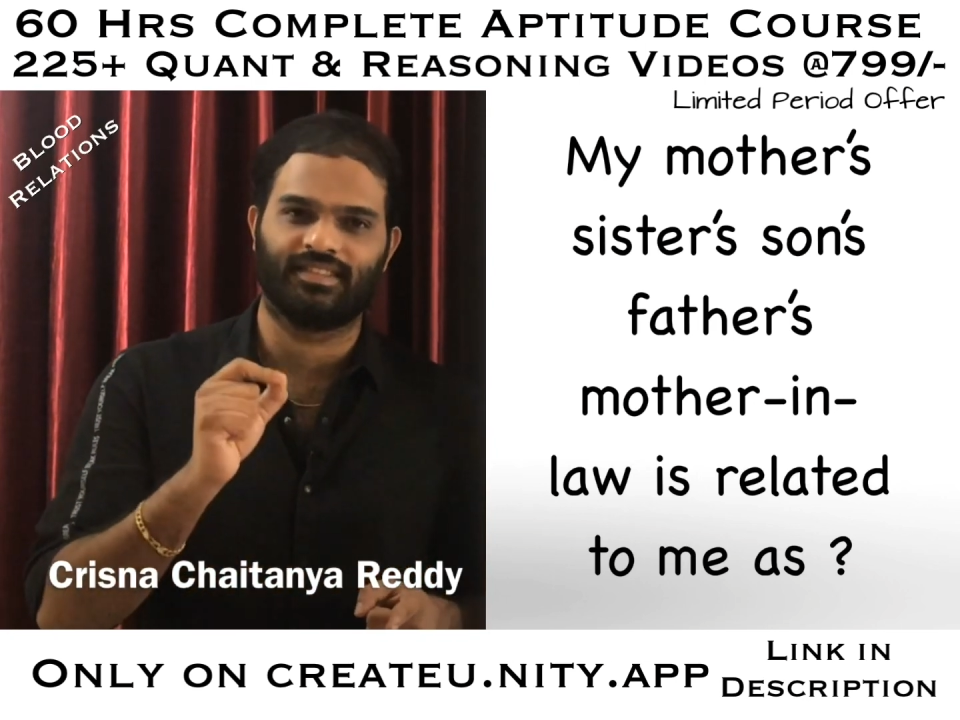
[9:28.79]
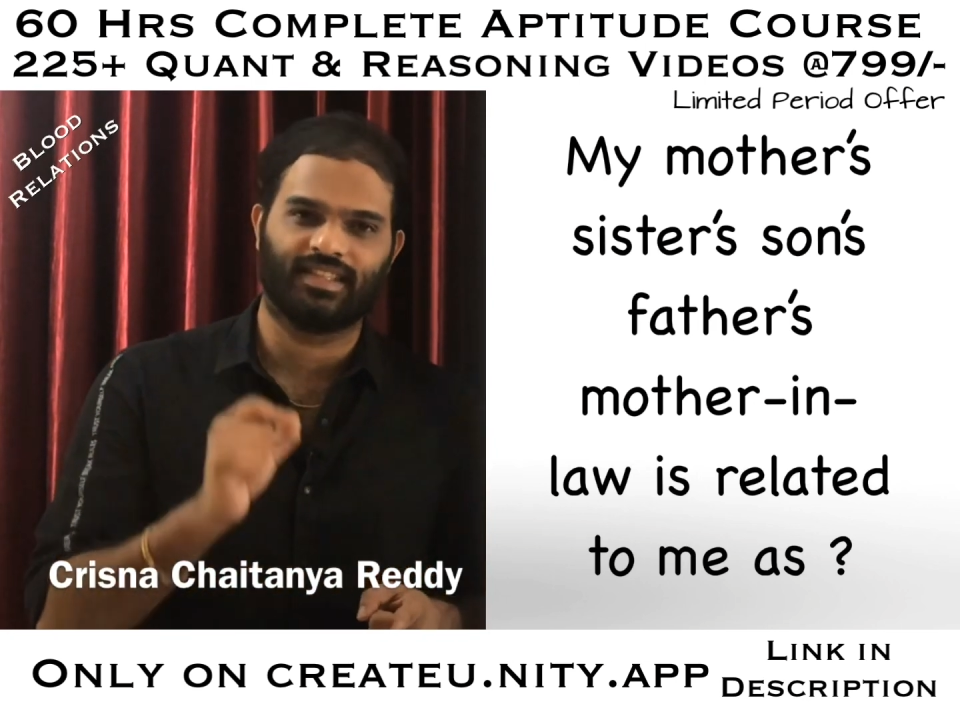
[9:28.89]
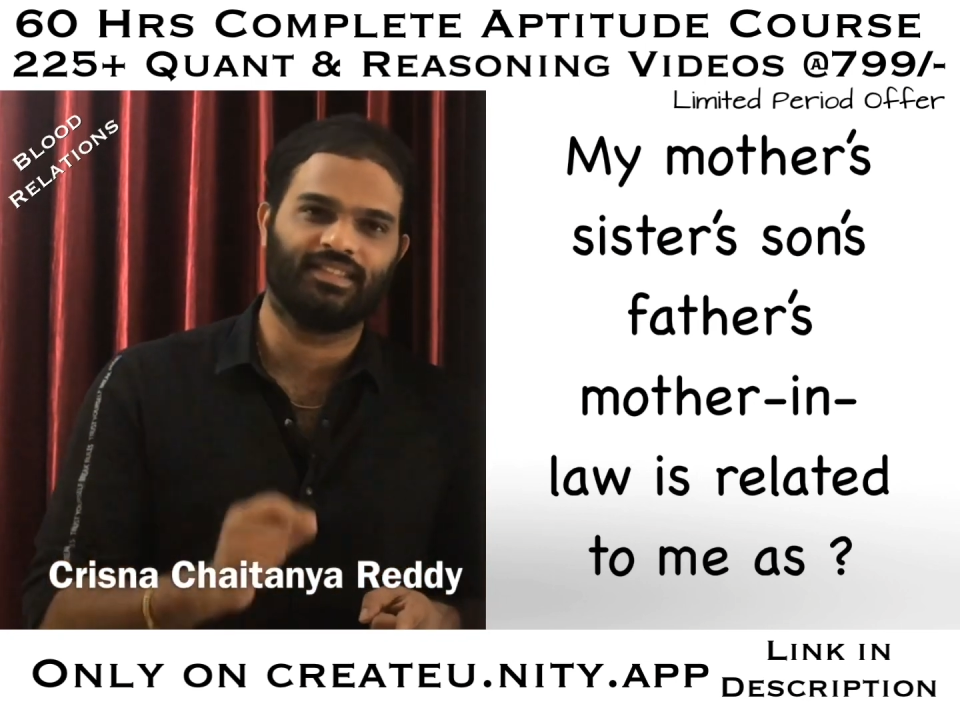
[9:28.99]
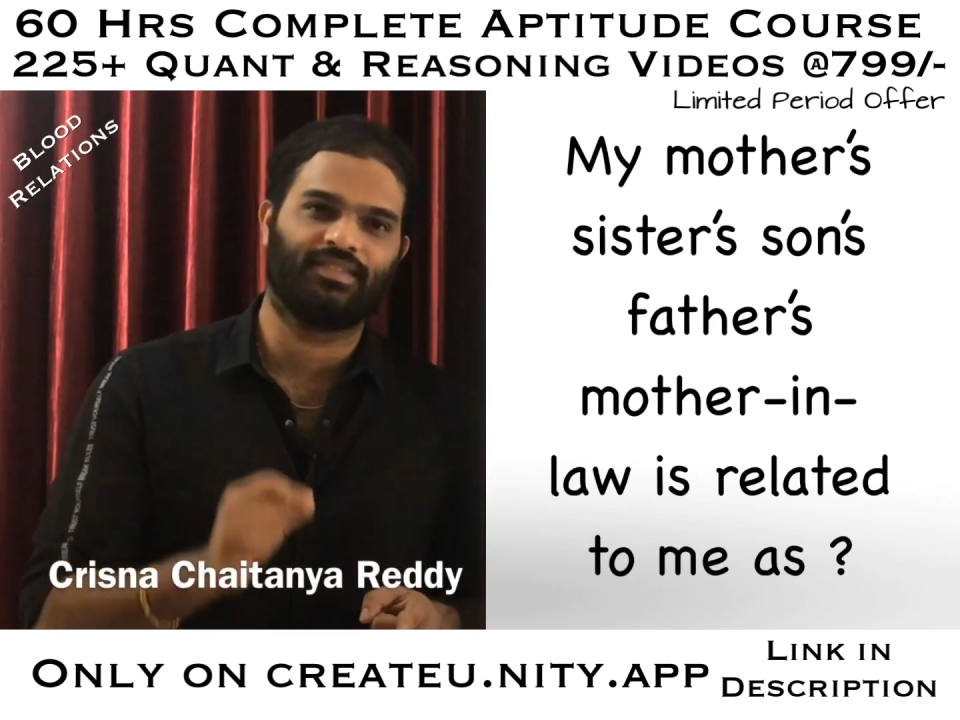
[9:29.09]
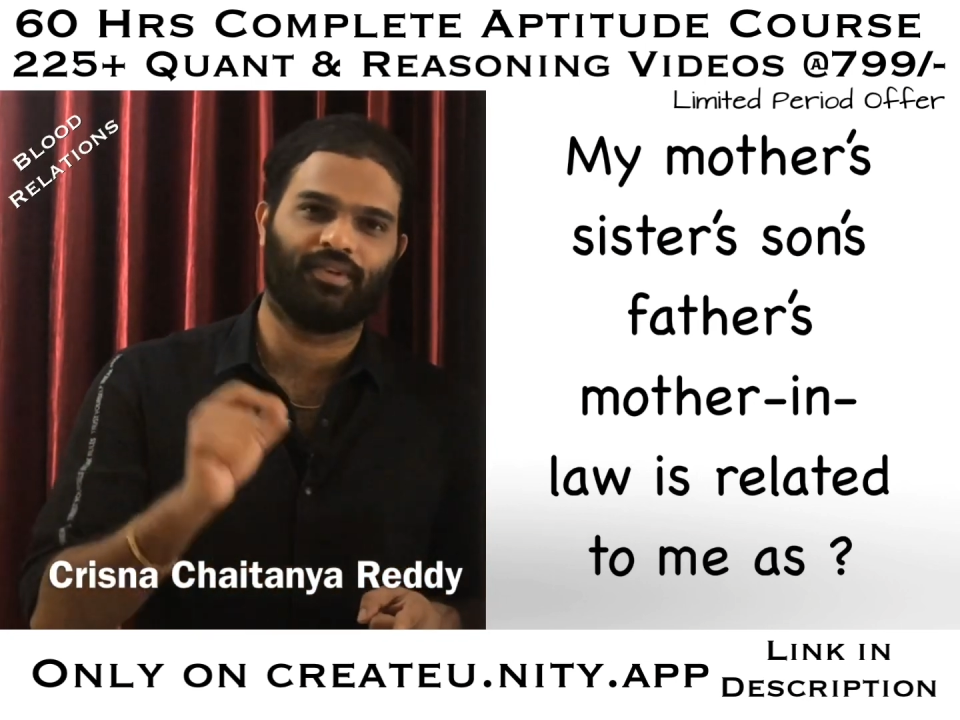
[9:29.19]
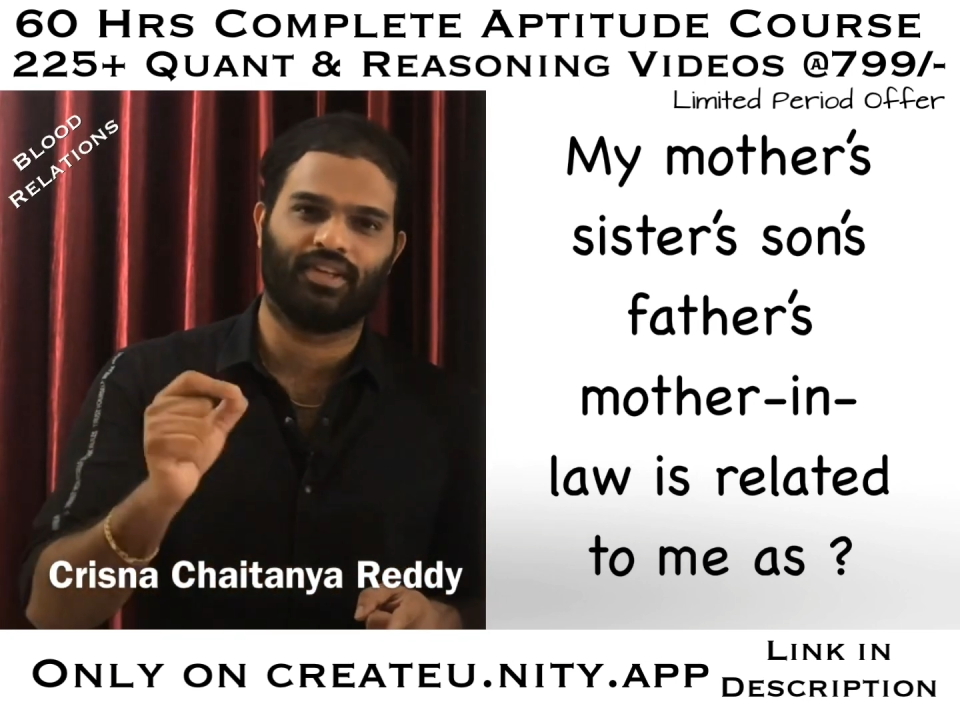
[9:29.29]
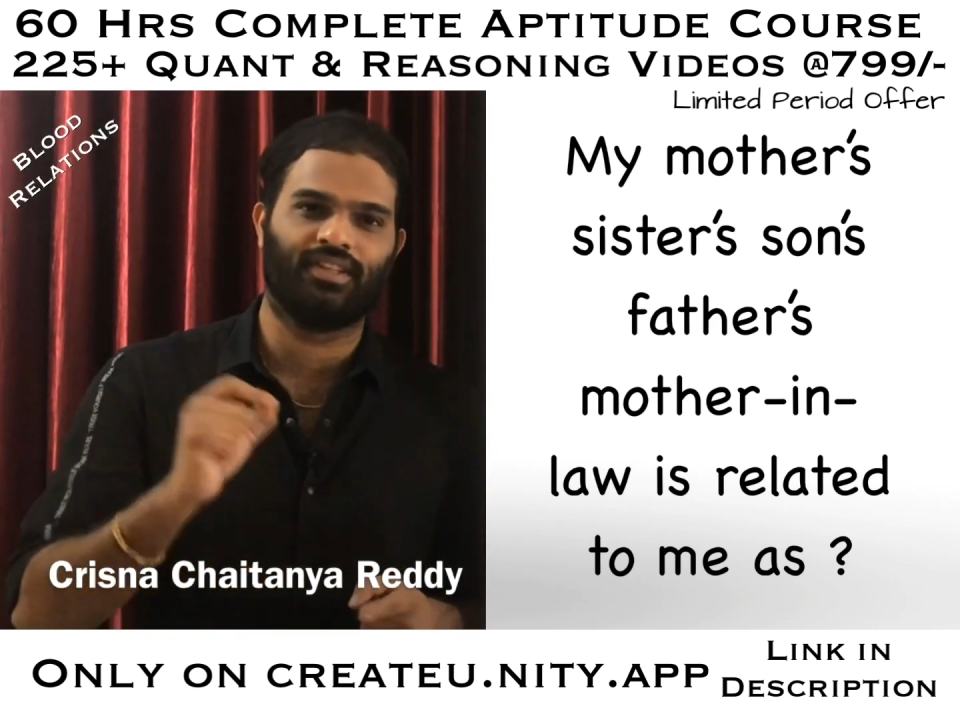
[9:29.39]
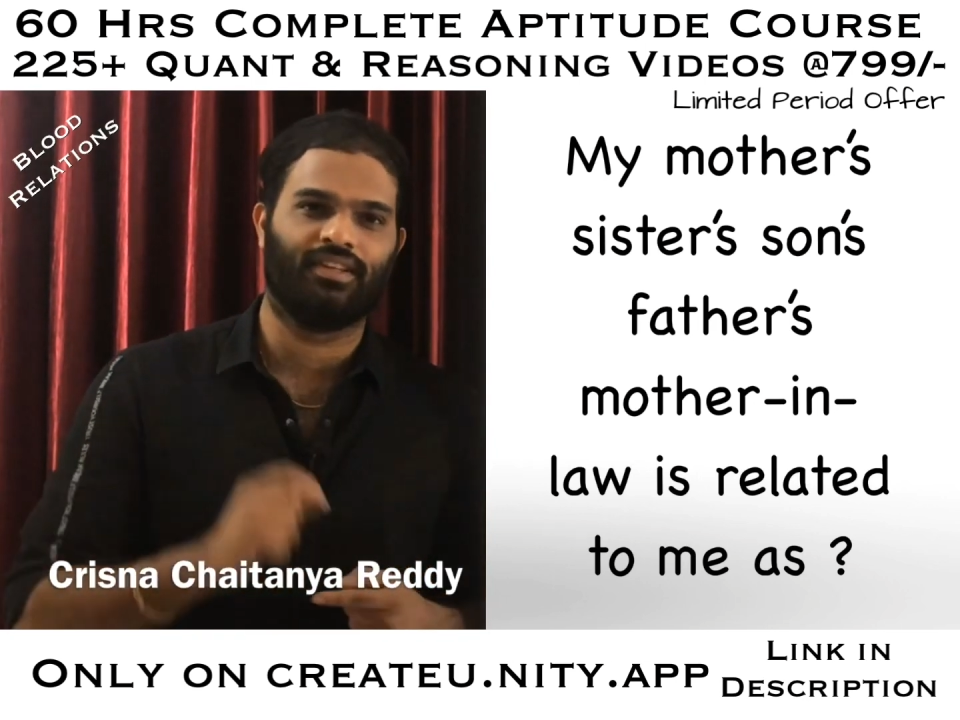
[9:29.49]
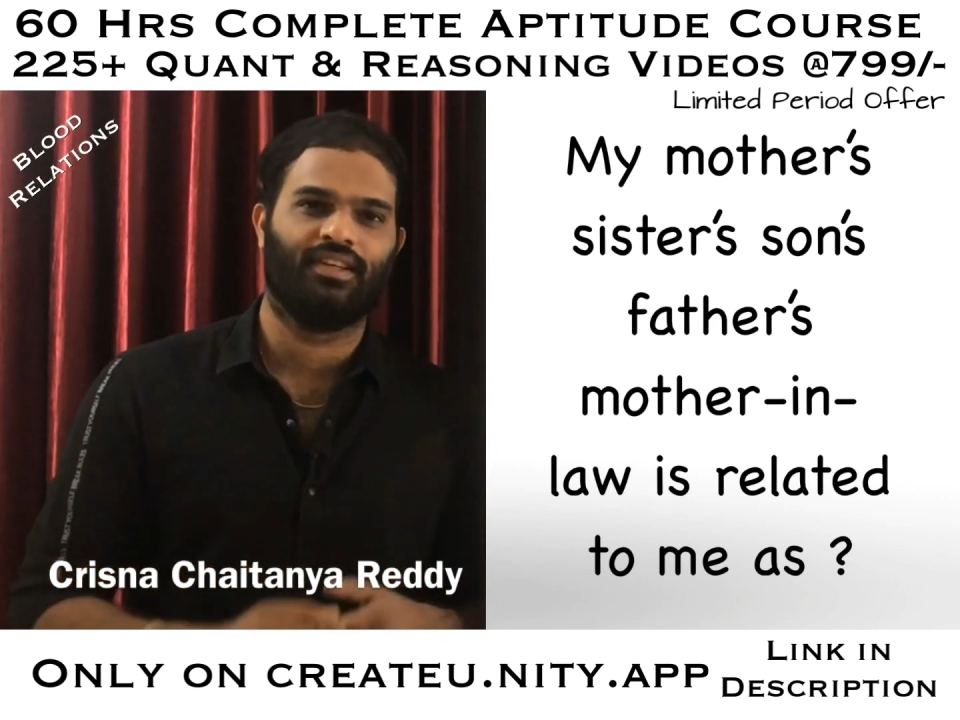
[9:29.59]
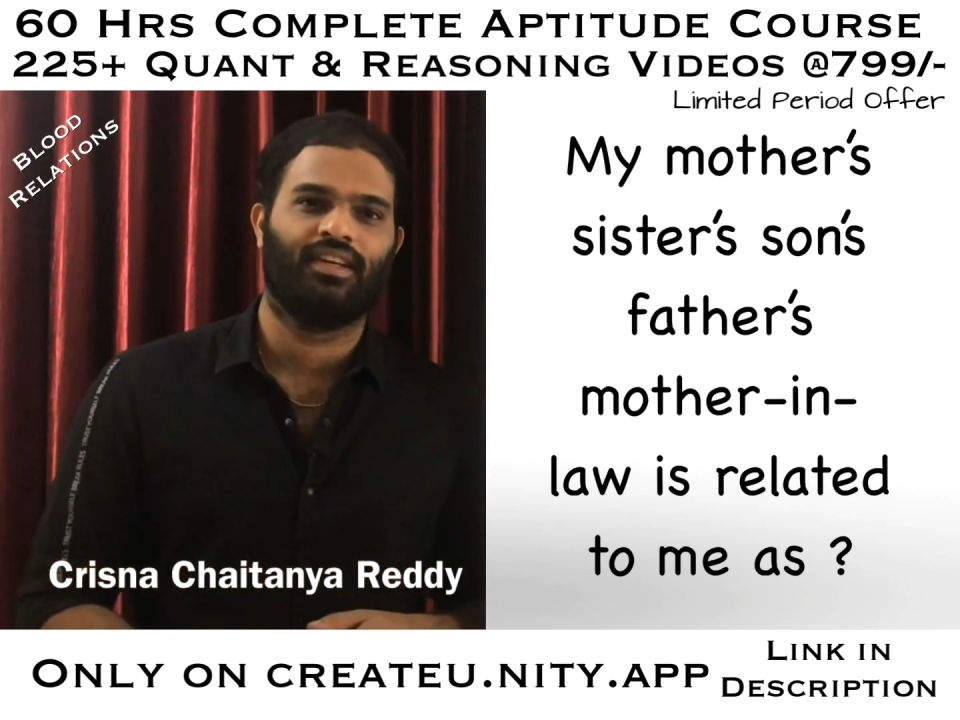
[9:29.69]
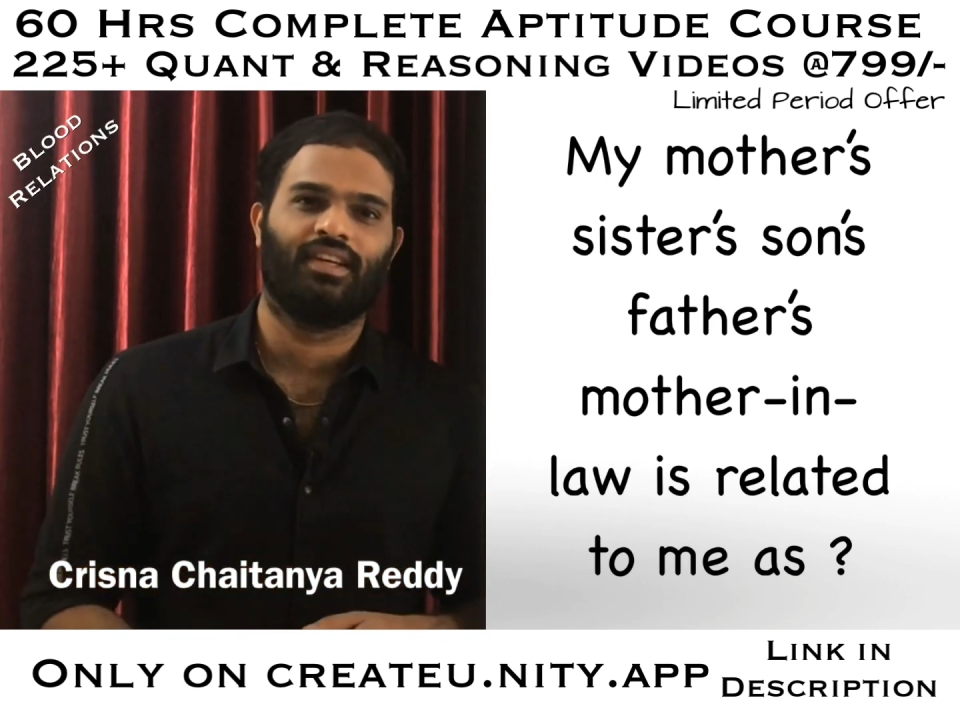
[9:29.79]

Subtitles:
son's father